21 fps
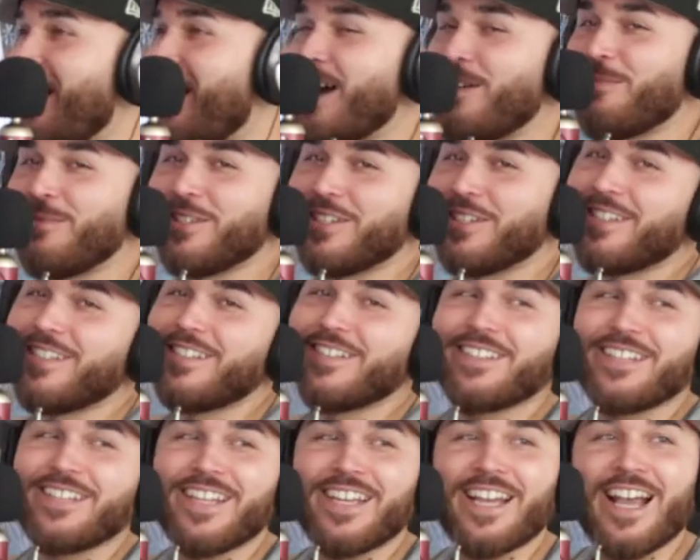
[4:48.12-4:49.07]
not,
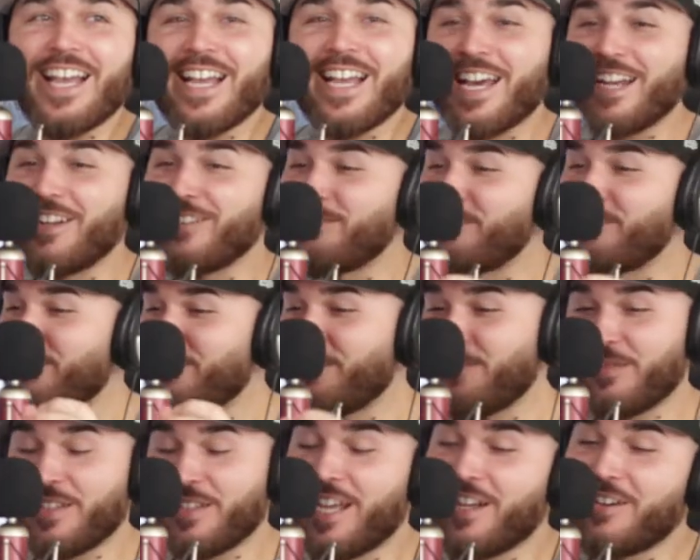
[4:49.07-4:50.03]
bro, like I gotta.
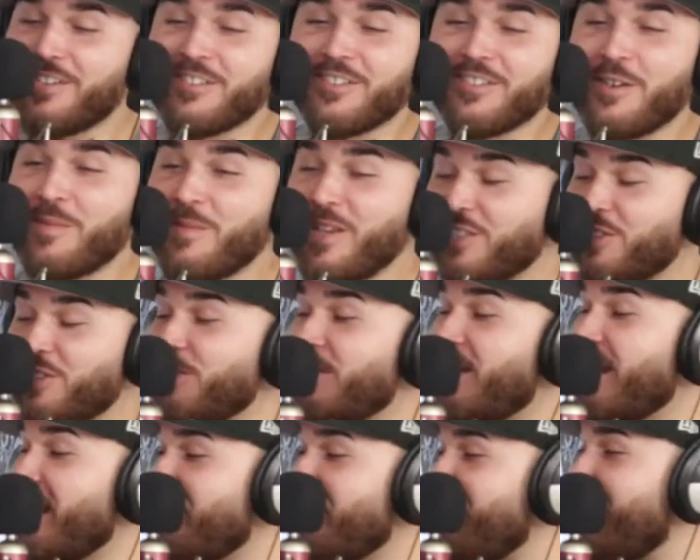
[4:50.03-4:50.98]
I don't know. It makes you
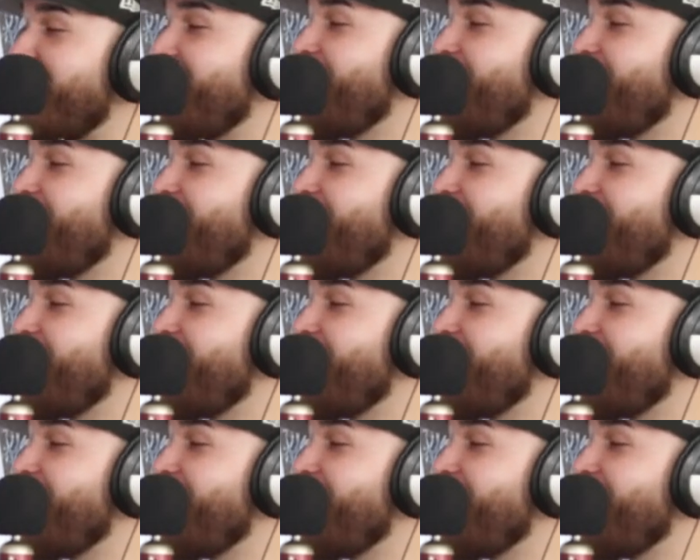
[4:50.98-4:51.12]
think,